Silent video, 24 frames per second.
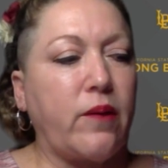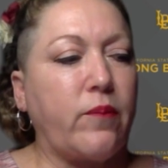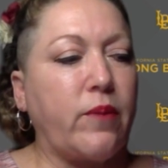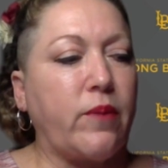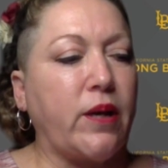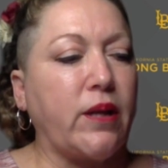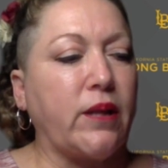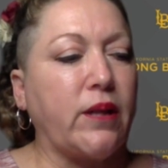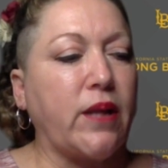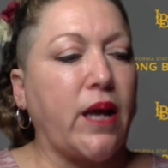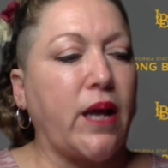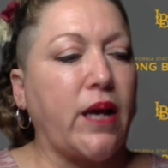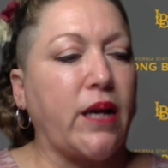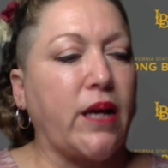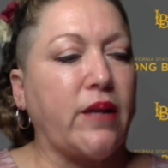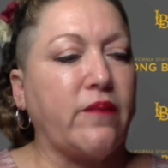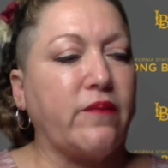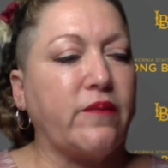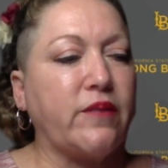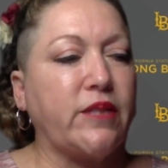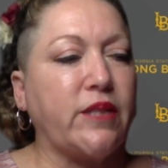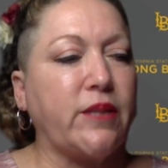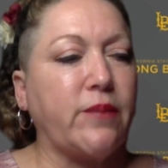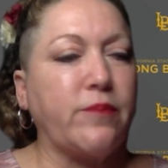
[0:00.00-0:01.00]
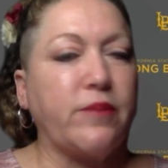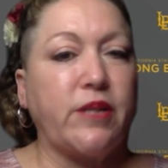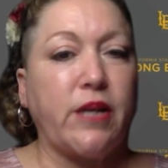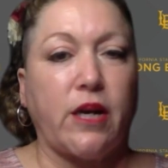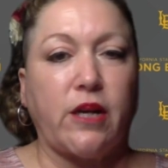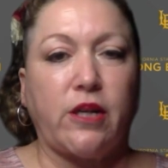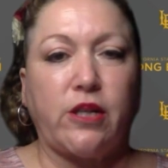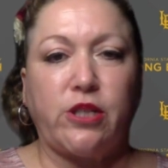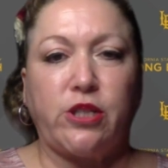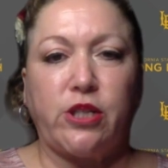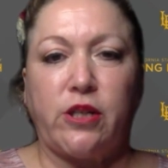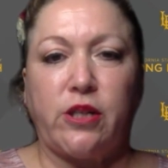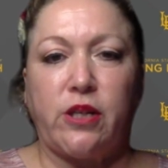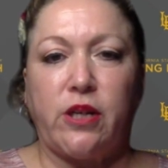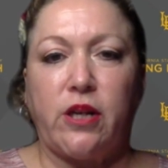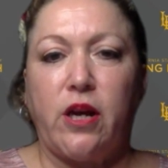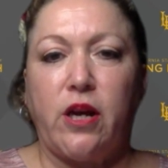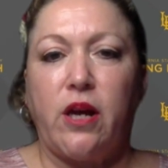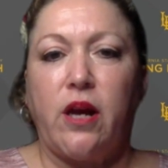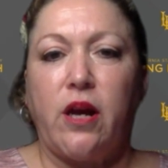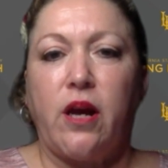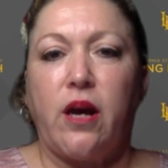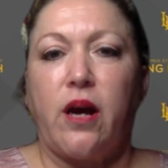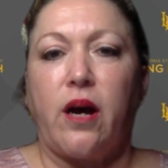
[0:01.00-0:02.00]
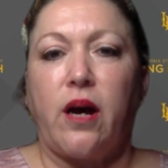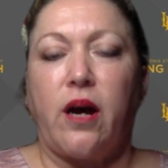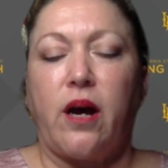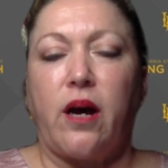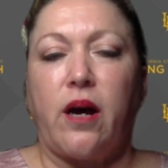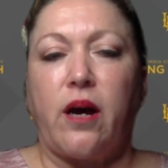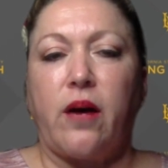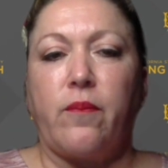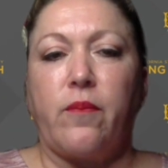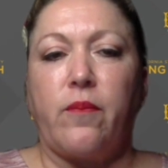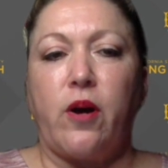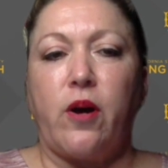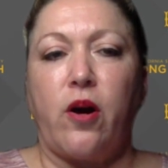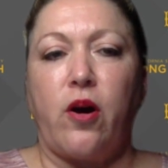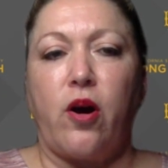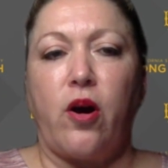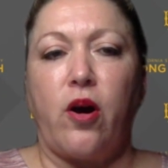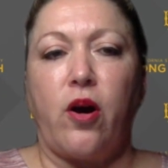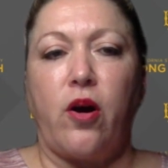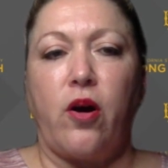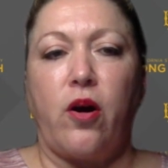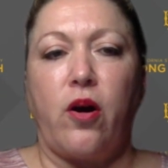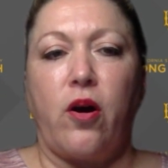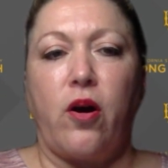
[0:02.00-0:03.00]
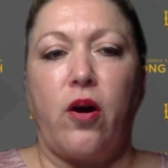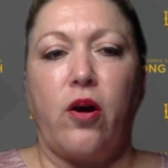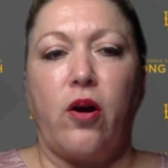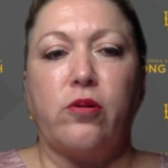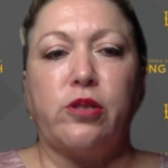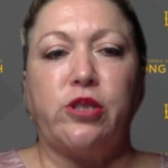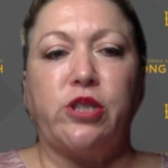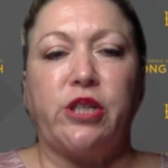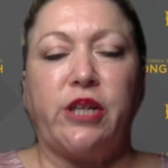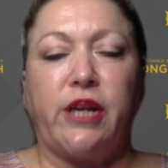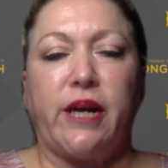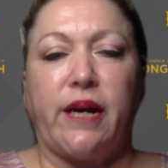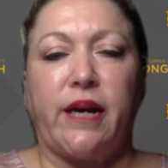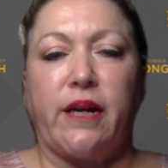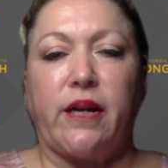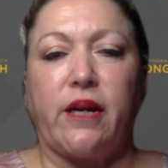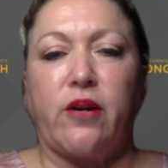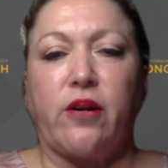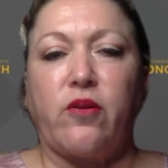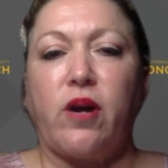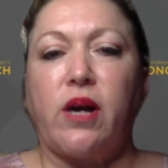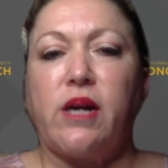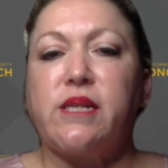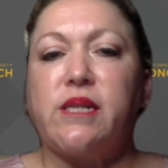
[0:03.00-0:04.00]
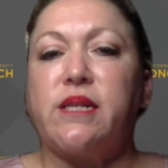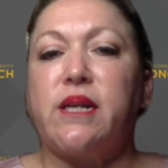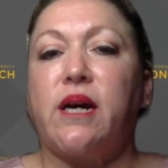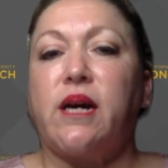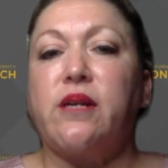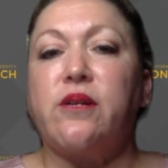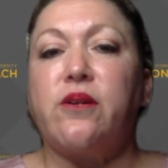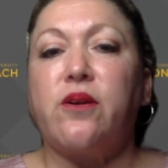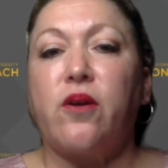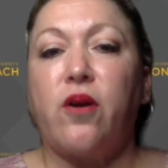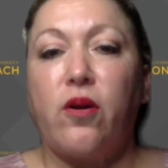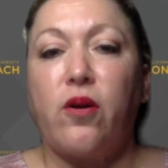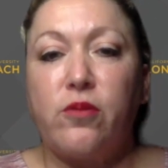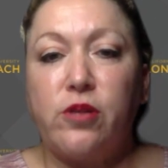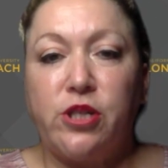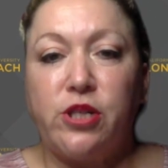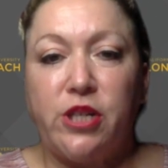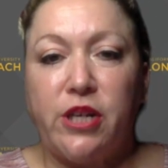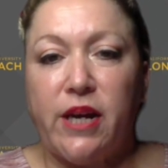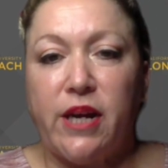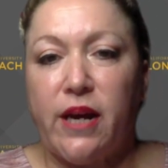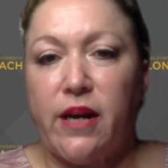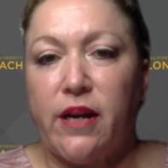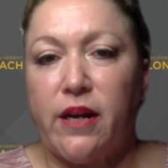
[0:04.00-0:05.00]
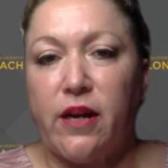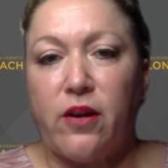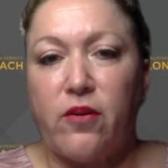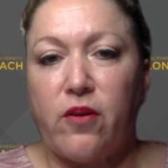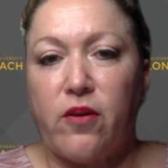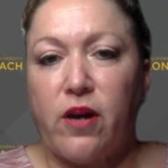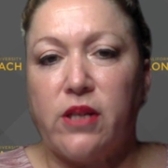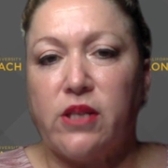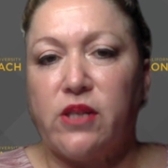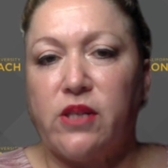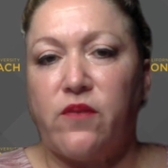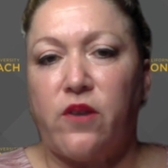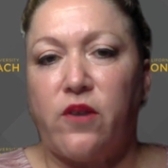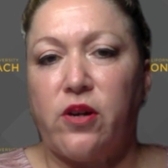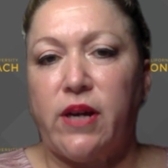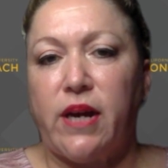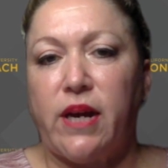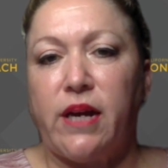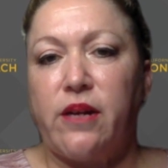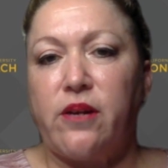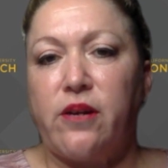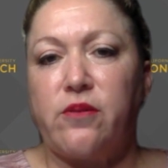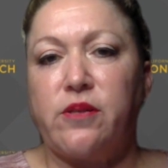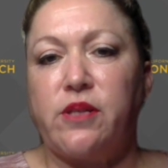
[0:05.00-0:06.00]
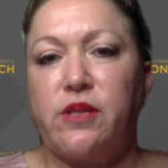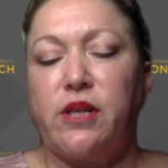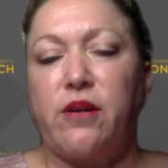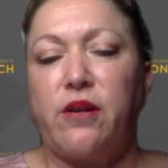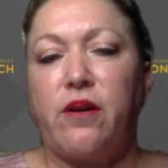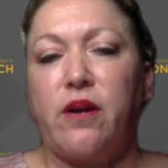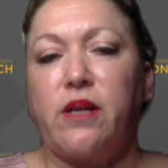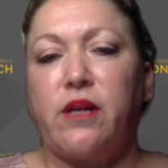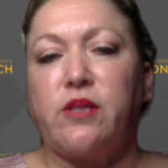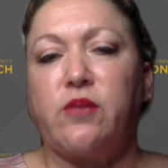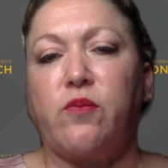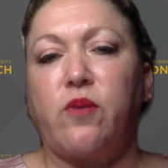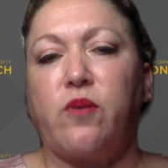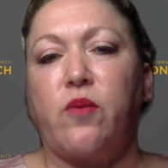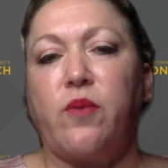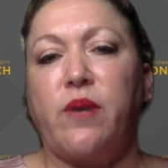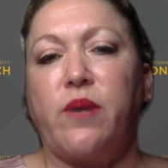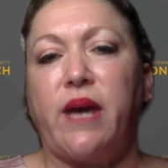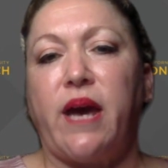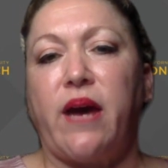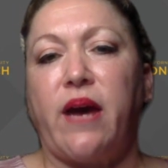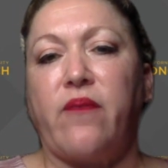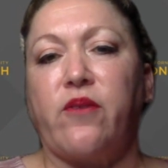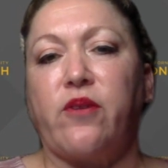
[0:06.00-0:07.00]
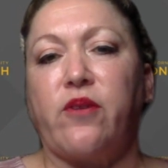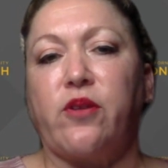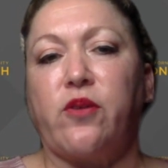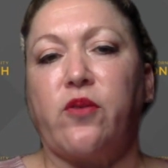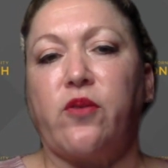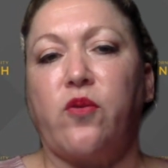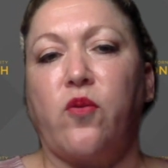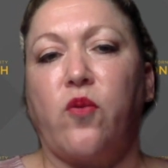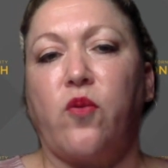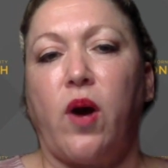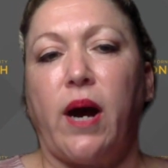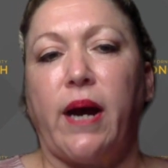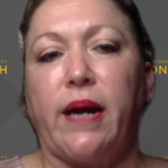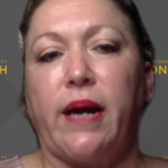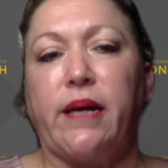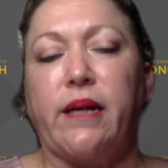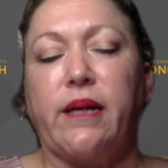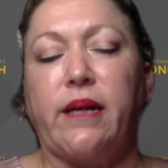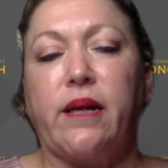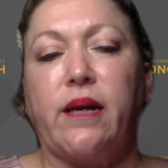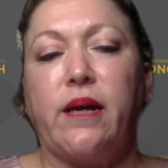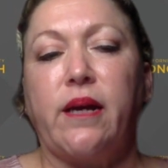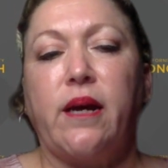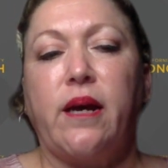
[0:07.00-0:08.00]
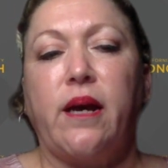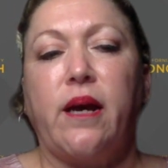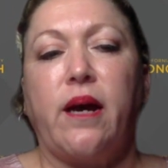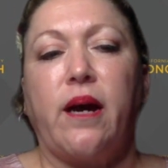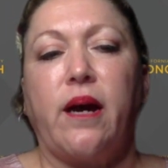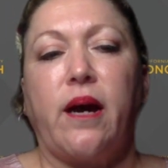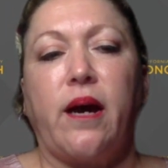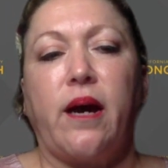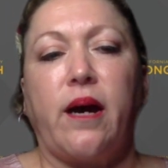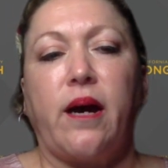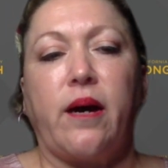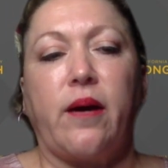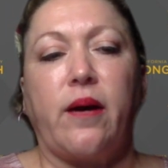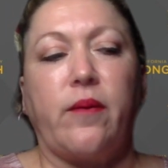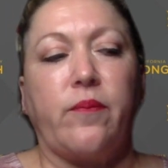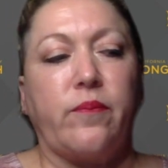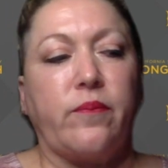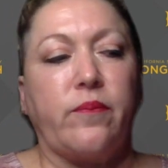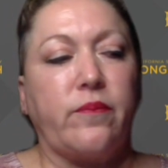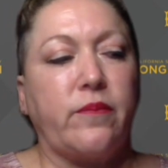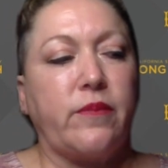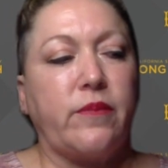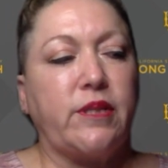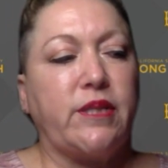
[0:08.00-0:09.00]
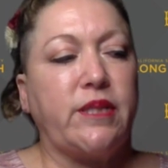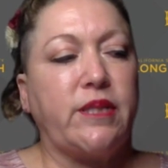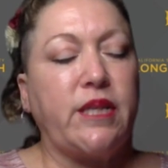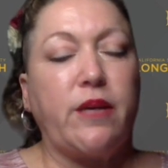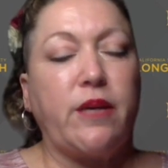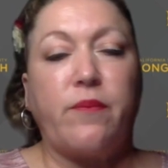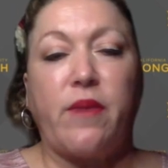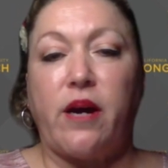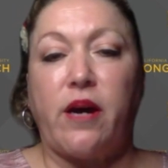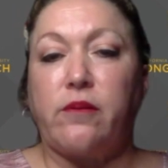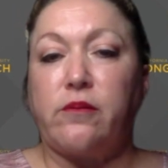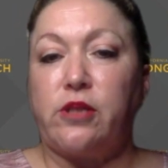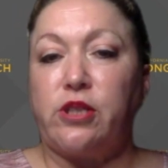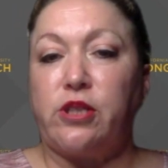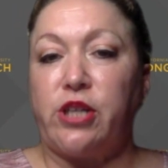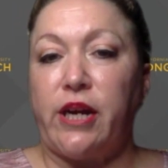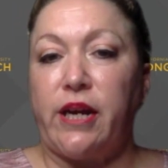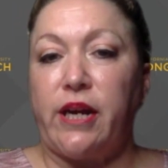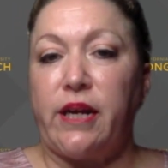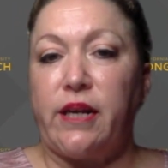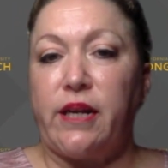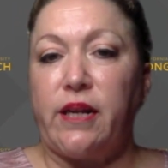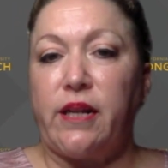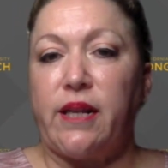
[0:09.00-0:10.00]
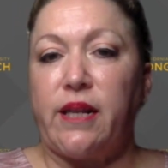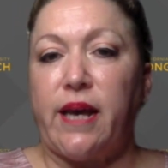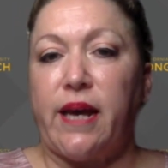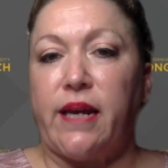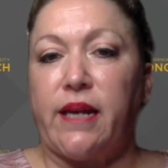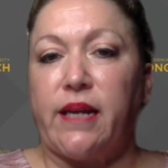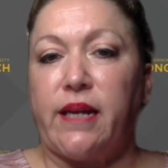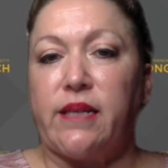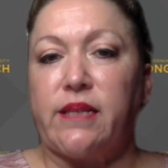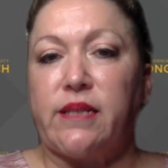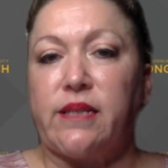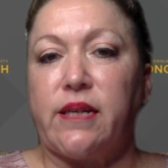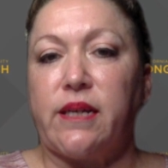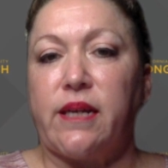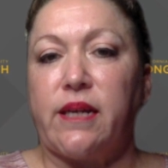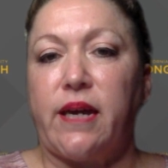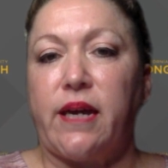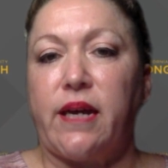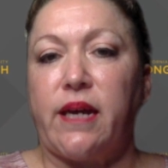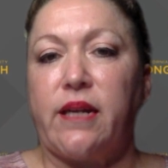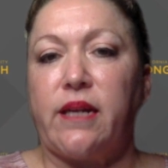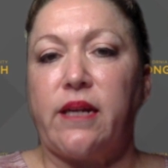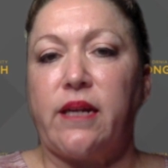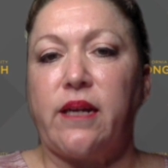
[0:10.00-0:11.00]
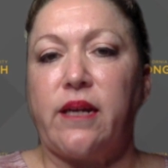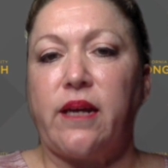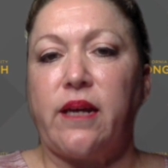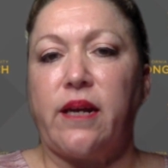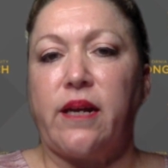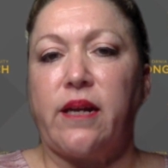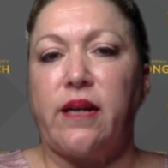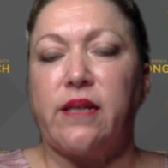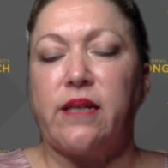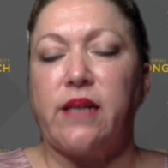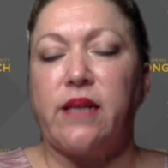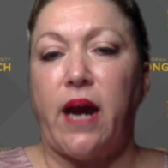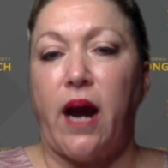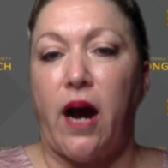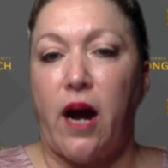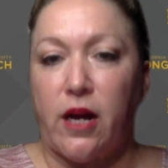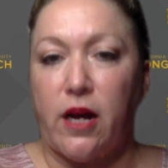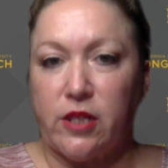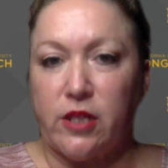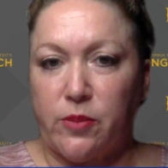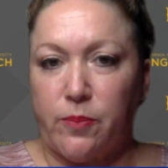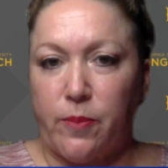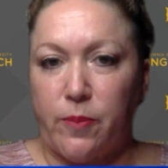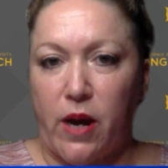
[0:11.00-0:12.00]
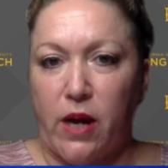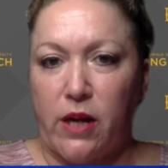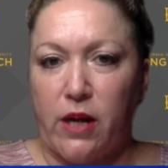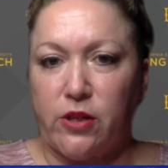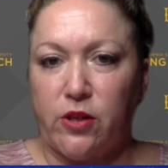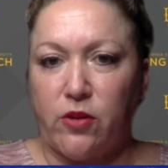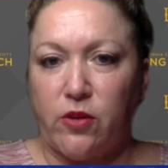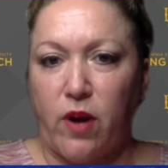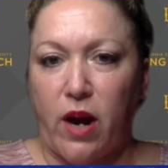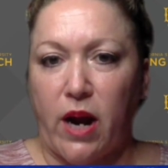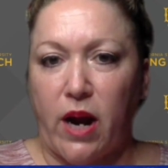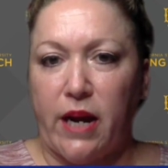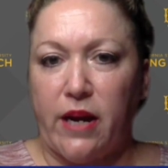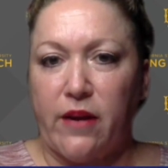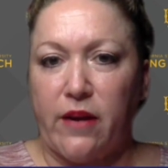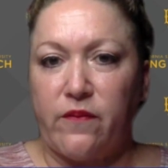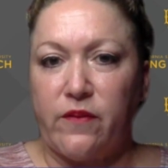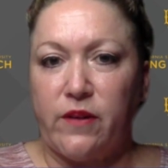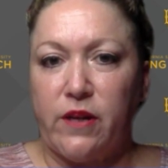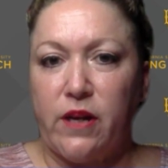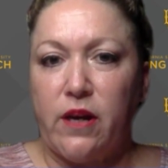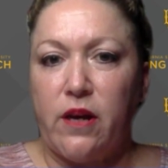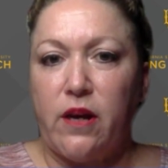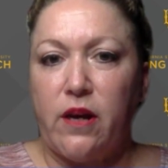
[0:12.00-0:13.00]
a lot of subduction um, oceanic crust under oceanic crust volcanoes near us. What we have are the Hawaiian um, seamount chain that is, again, it is a hotspot derived